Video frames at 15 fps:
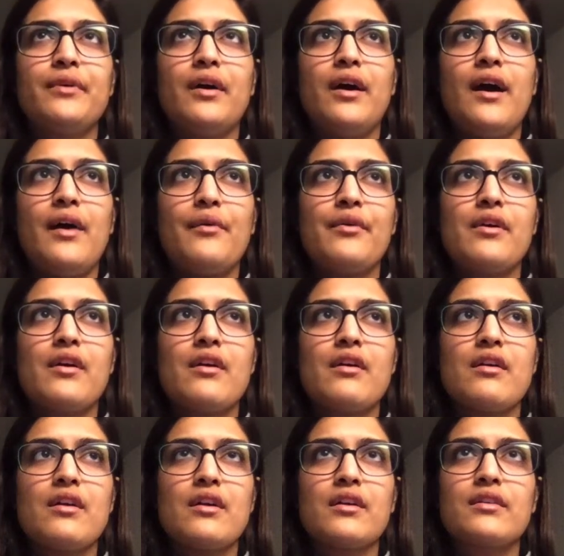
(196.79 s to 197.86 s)

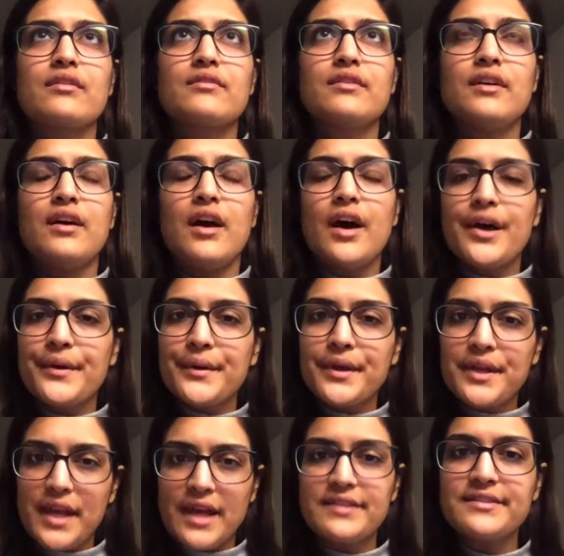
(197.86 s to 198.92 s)
our
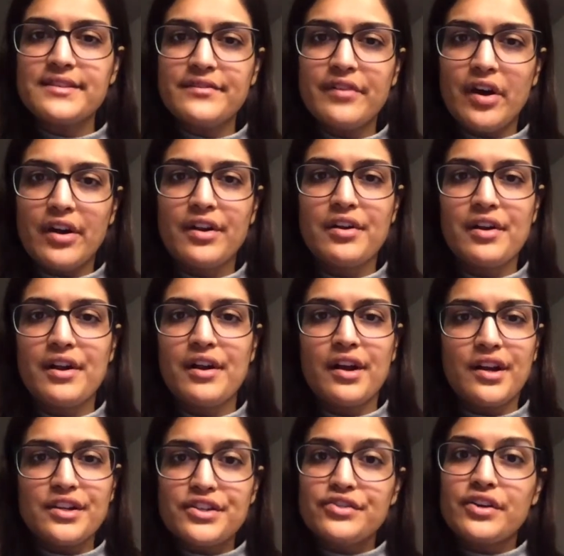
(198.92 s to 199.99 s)
guests of honor and our
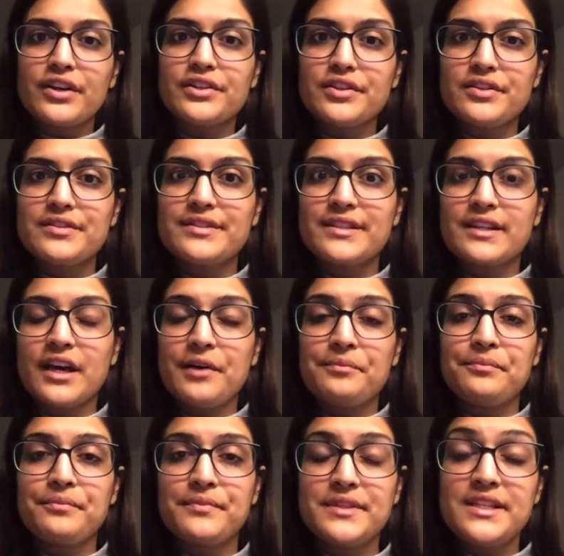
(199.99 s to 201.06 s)
instructors to come